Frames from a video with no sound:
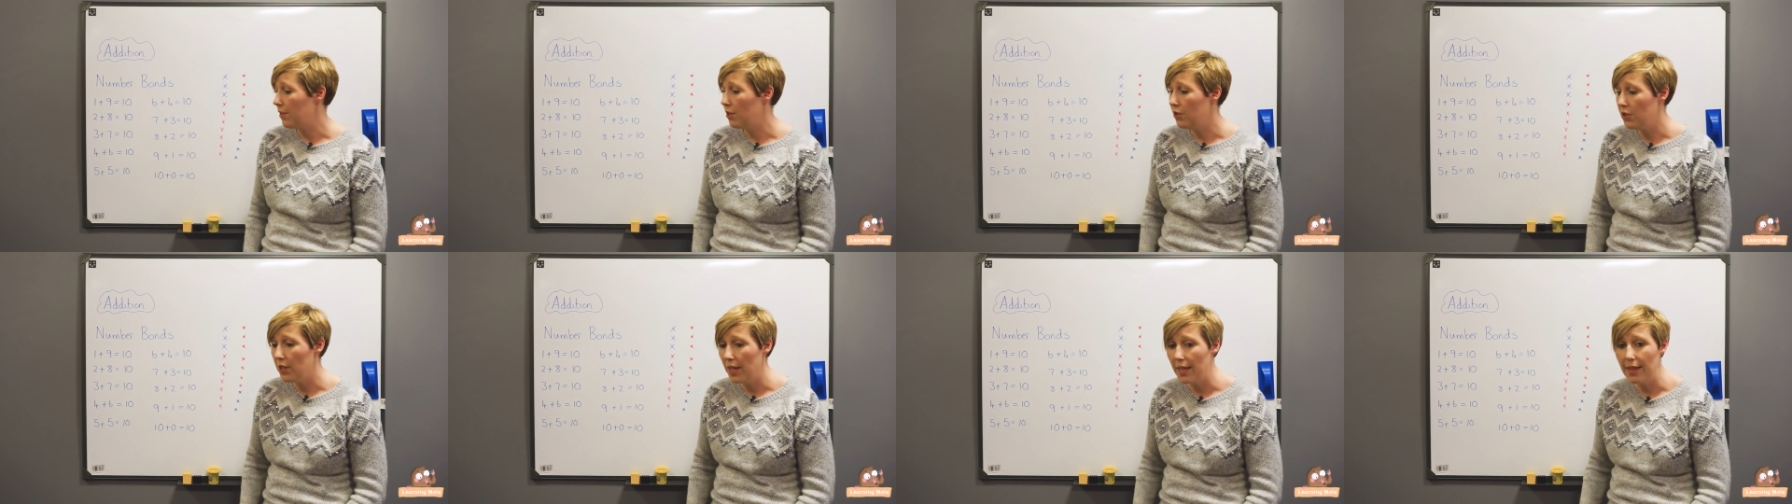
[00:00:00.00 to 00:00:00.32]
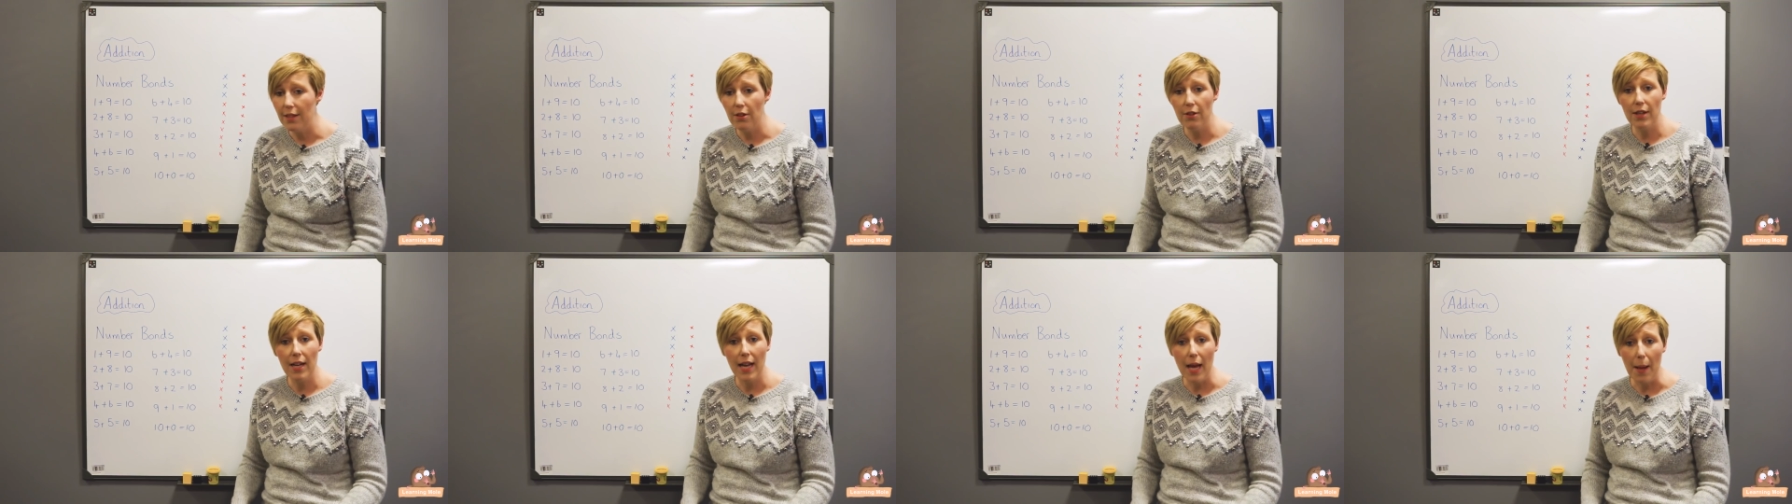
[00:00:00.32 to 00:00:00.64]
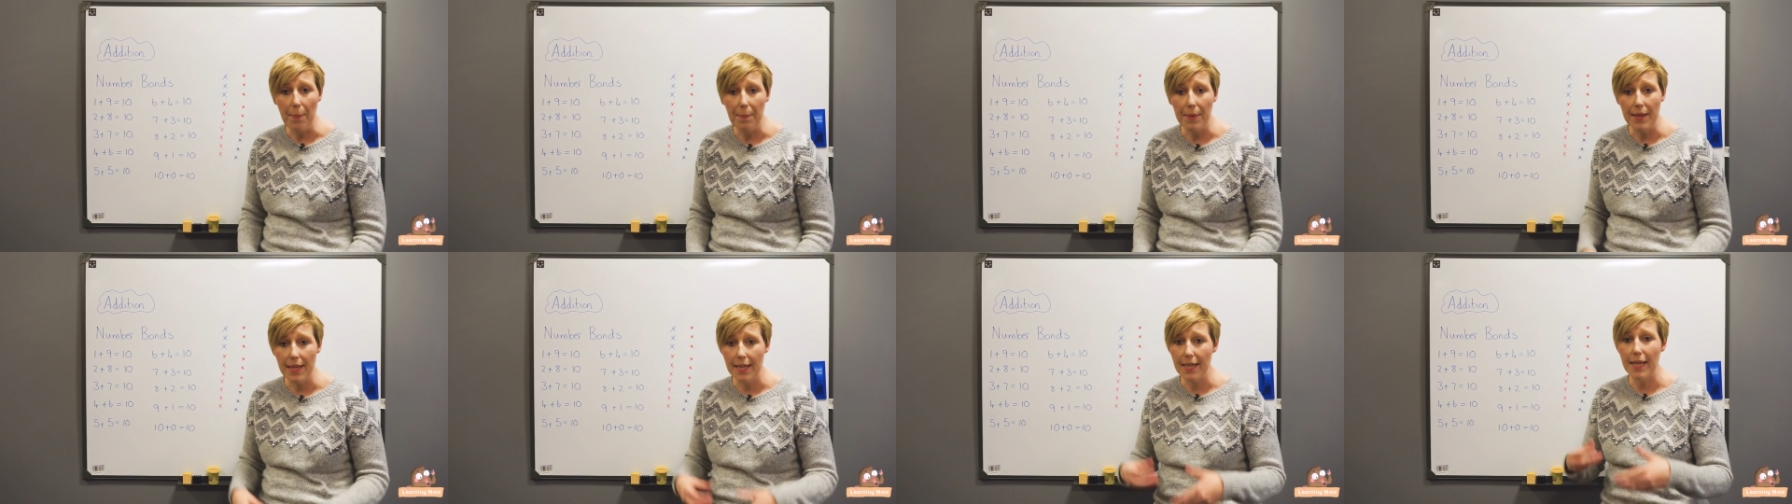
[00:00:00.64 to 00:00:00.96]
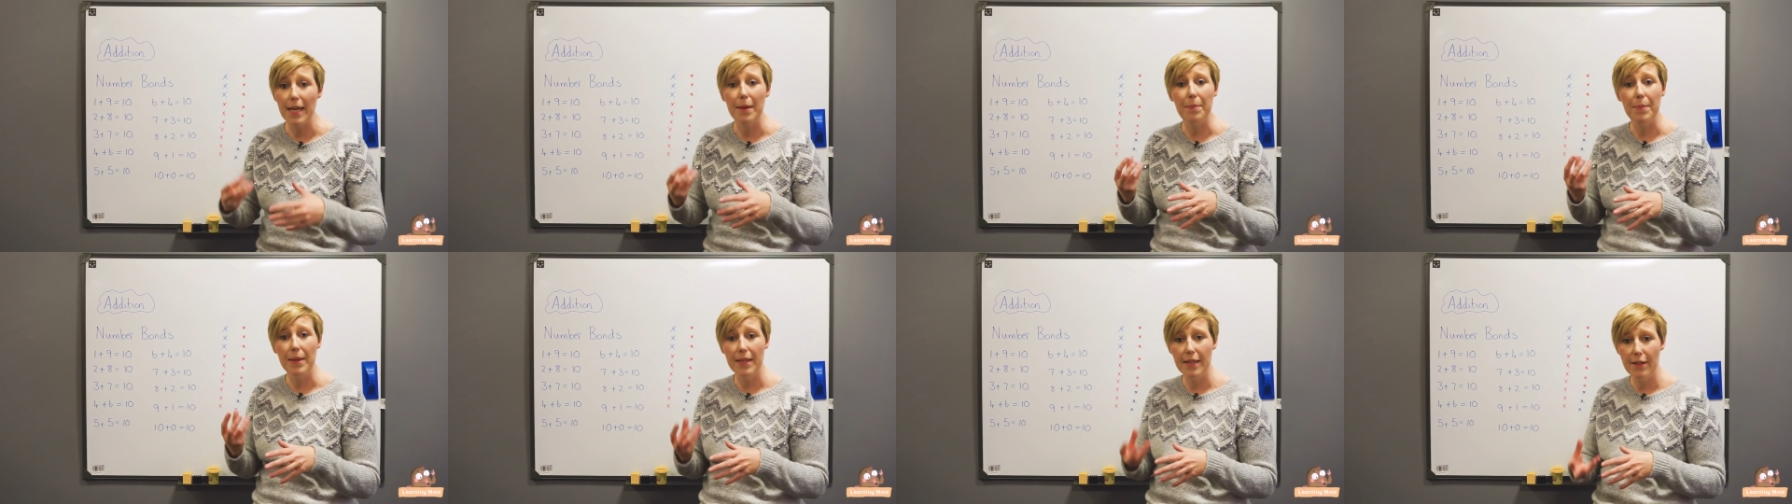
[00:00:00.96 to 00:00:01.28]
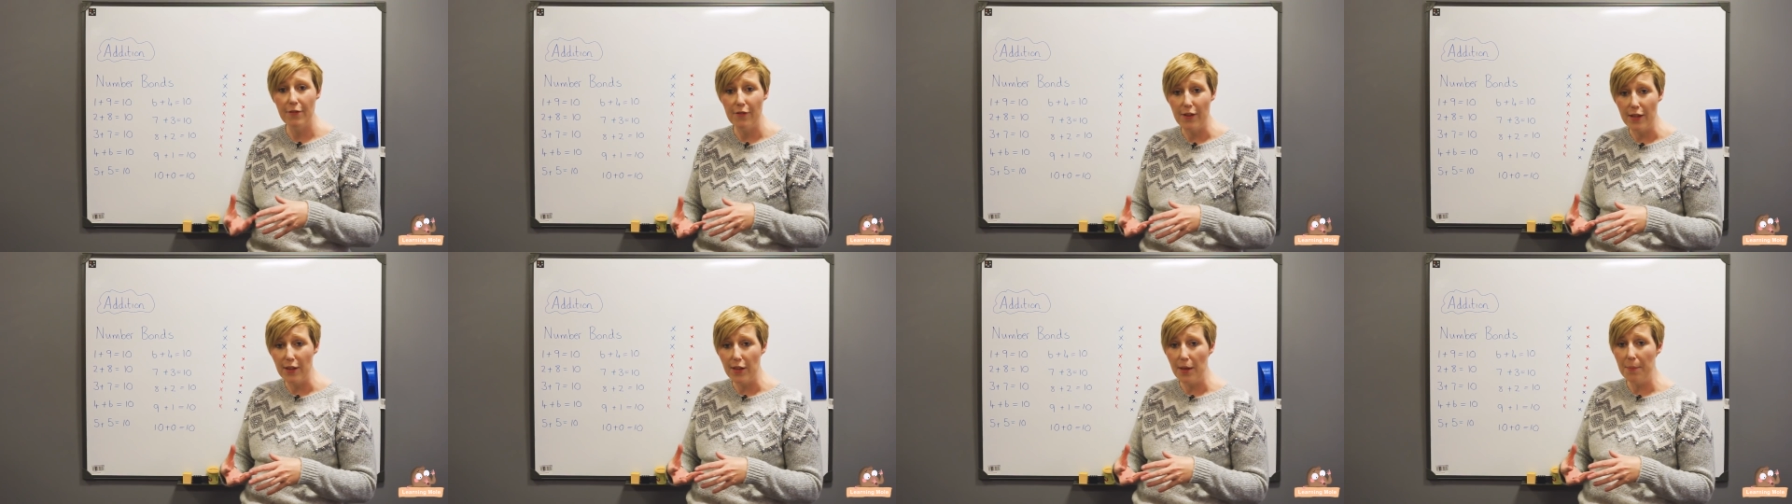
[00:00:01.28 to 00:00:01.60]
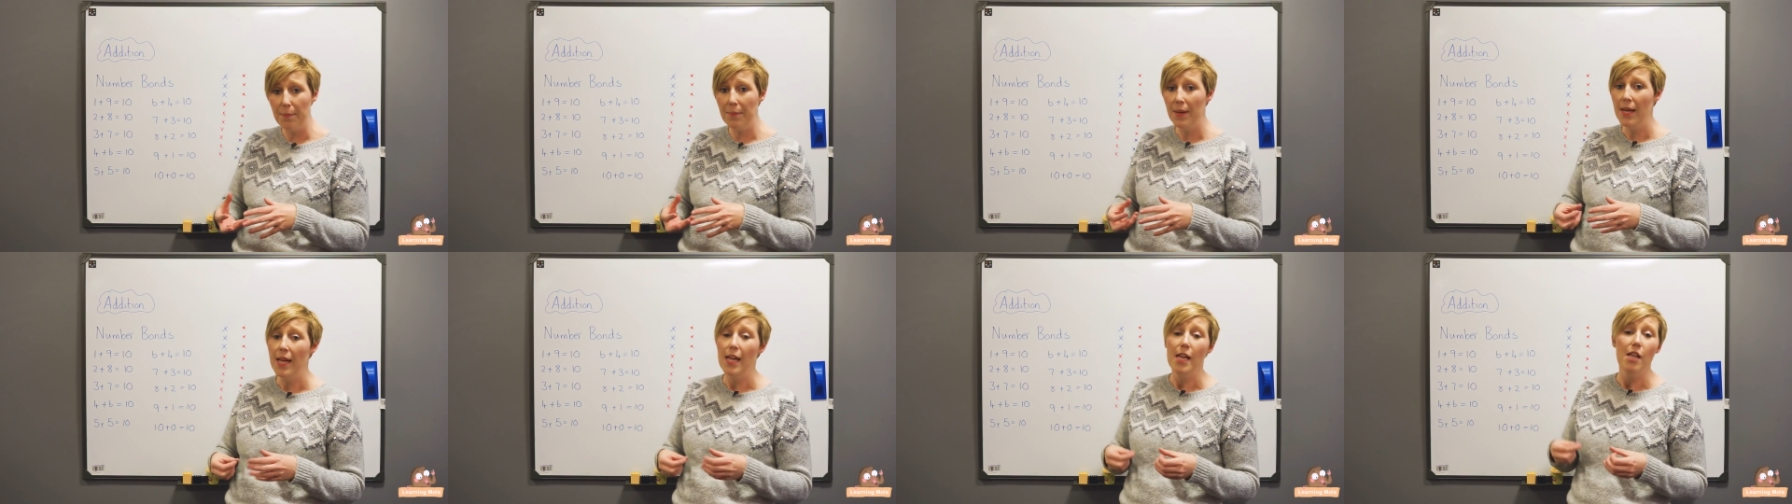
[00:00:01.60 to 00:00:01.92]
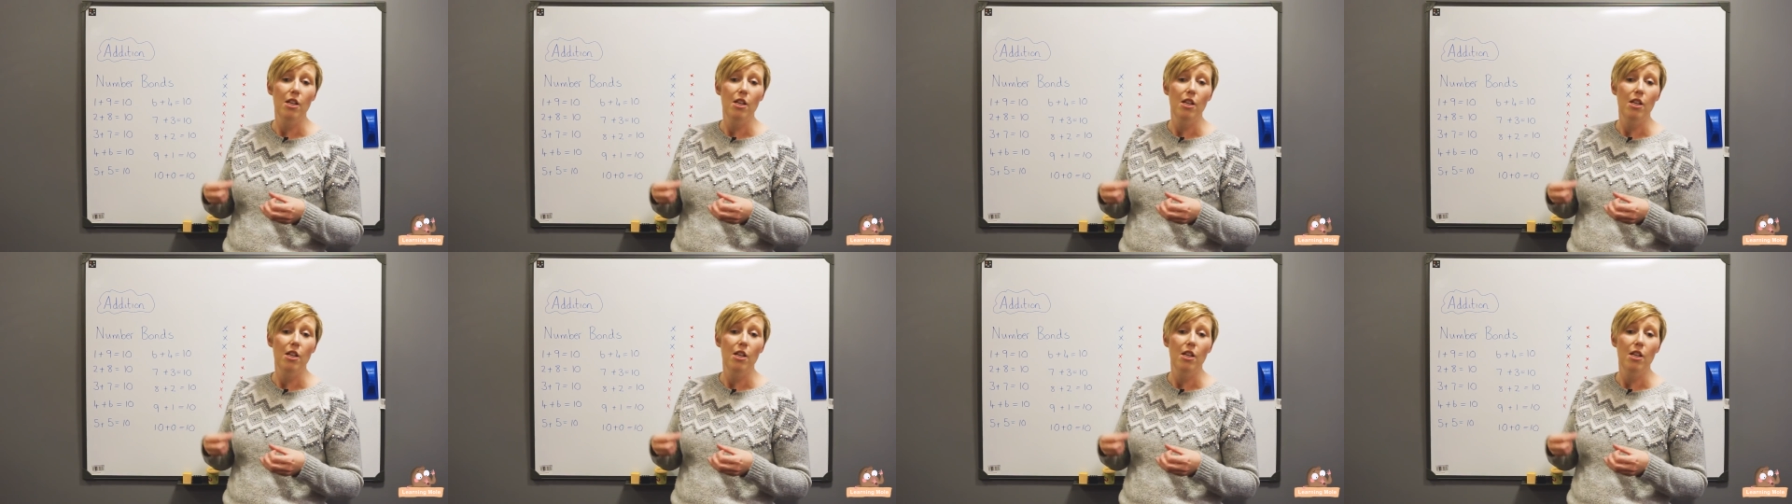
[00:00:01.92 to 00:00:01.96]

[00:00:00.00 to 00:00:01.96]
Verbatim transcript: in doing their clapping and keeping the rhythm.